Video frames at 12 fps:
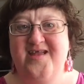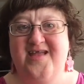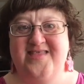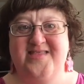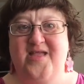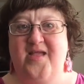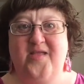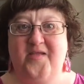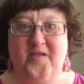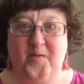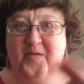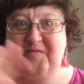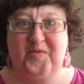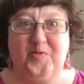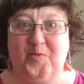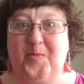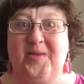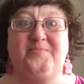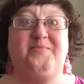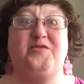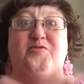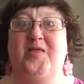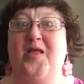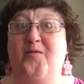And I said, if you don't want me to
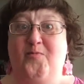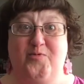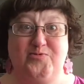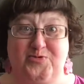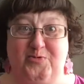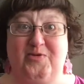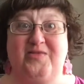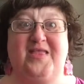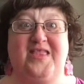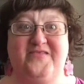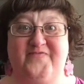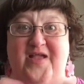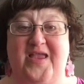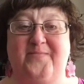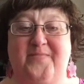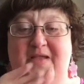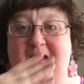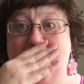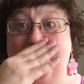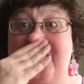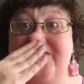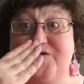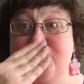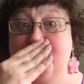do that, I won't do it, that's fine, but I would
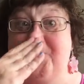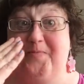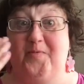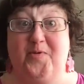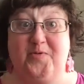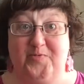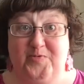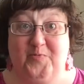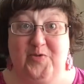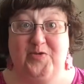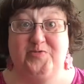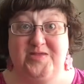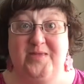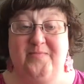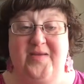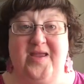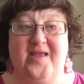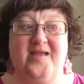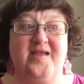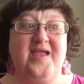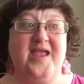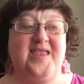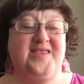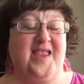love to show people what you send me.
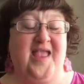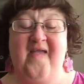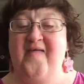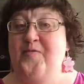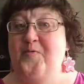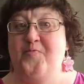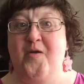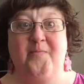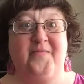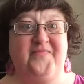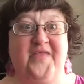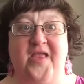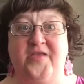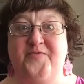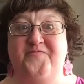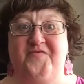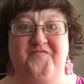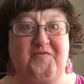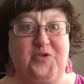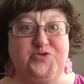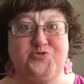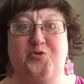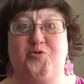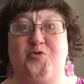He's like, I had no problem with that. Feel free to
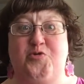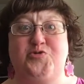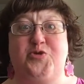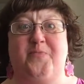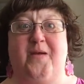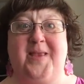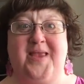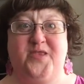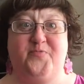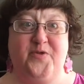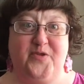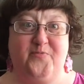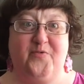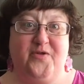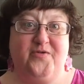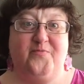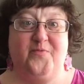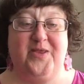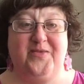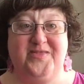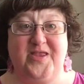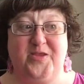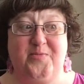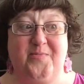show your YouTube audience what I've
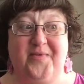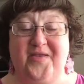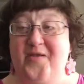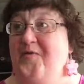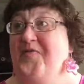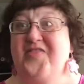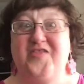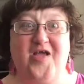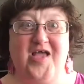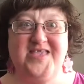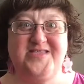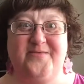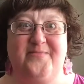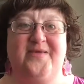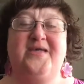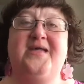sent you. I'm like, oh, that's awesome.